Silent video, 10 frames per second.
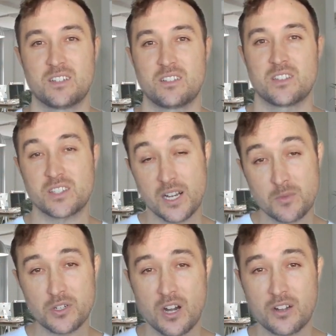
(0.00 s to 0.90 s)
Set up your
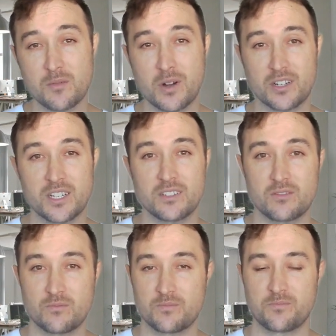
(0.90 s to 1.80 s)
target market,
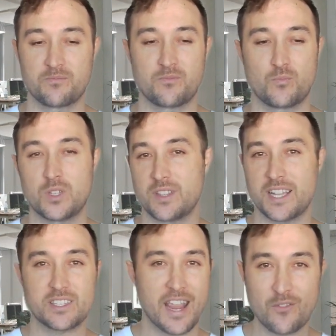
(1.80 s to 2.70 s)
whether
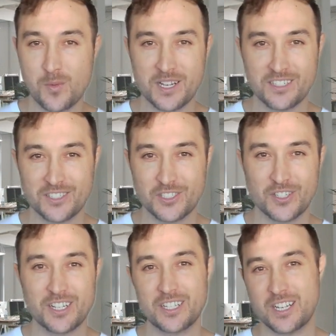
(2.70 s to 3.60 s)
that's everybody in
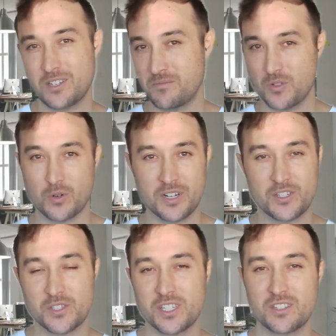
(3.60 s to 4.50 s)
Australia who are
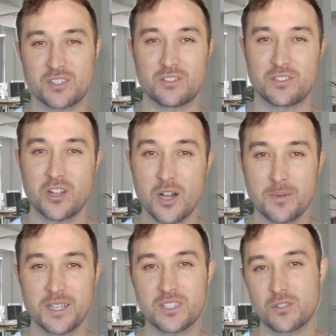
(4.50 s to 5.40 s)
interested in certain topics,